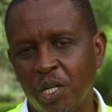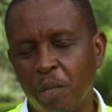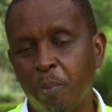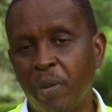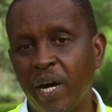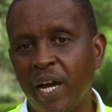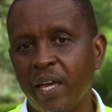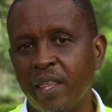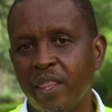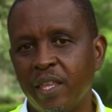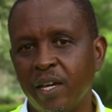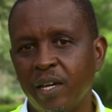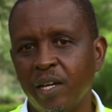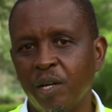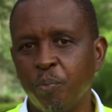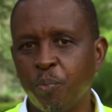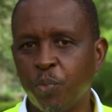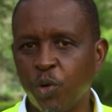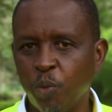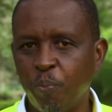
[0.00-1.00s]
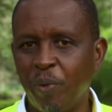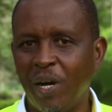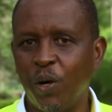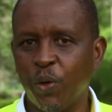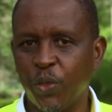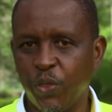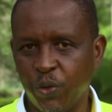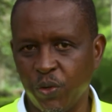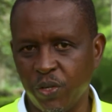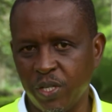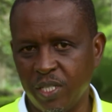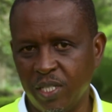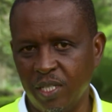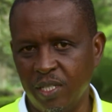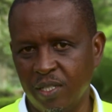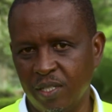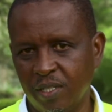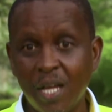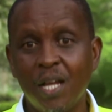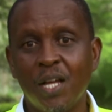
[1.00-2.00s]
by the proper
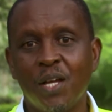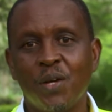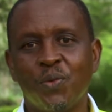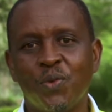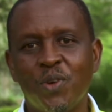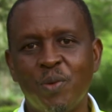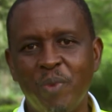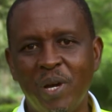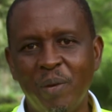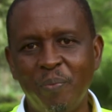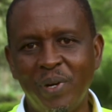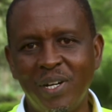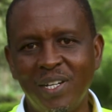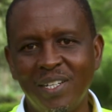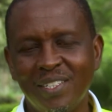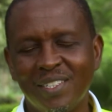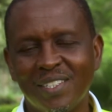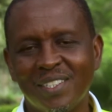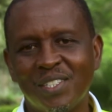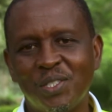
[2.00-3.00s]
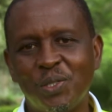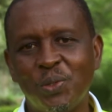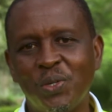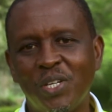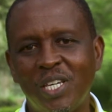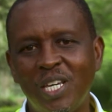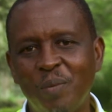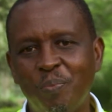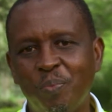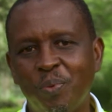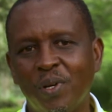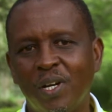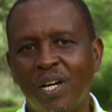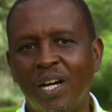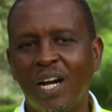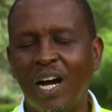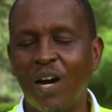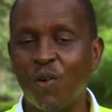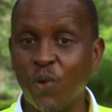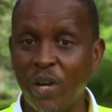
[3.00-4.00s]
authorities. Remember to keep
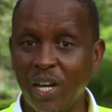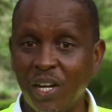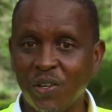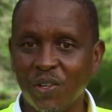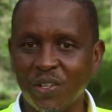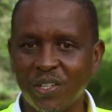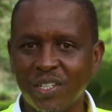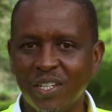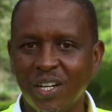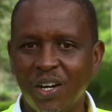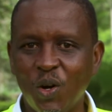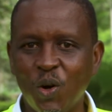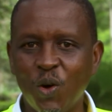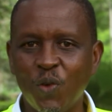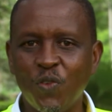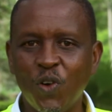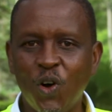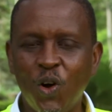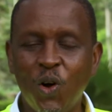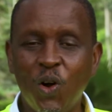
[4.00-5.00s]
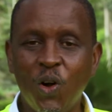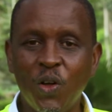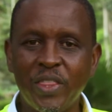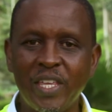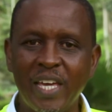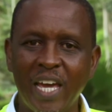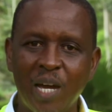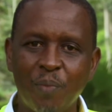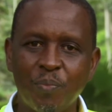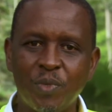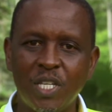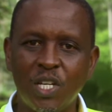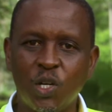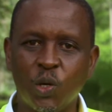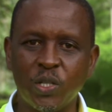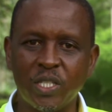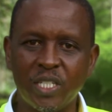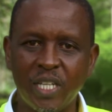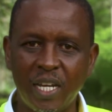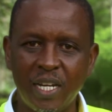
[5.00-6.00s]
a record of all the empty
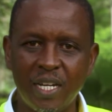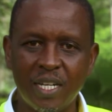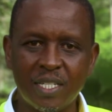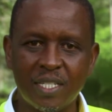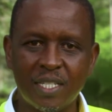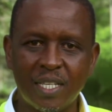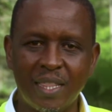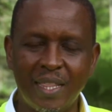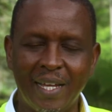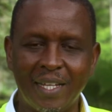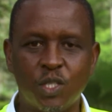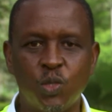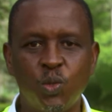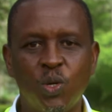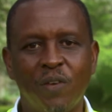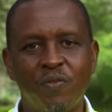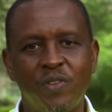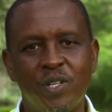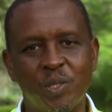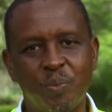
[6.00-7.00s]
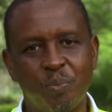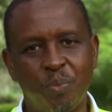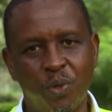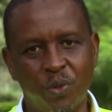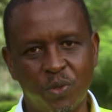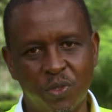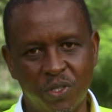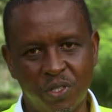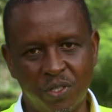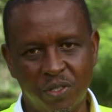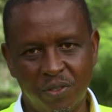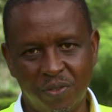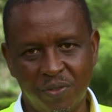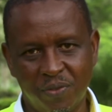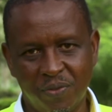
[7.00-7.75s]
containers that you have disposed.